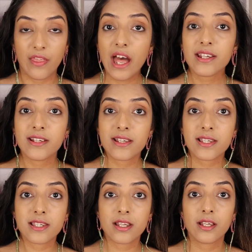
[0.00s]
That
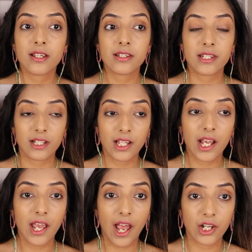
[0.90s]
is till
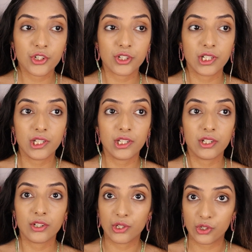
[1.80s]
I
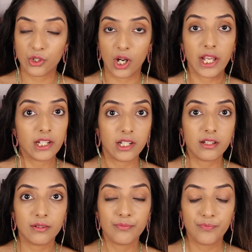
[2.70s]
actually tried it.